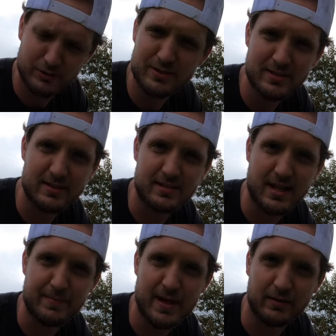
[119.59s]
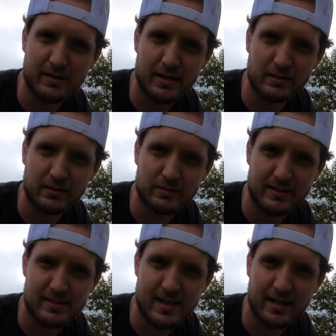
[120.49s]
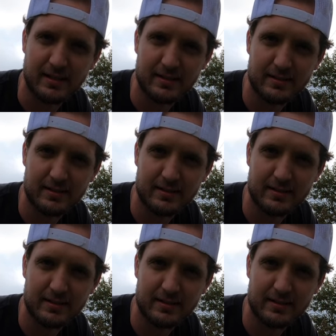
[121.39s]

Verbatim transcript: Who sells a sandbag without including sand?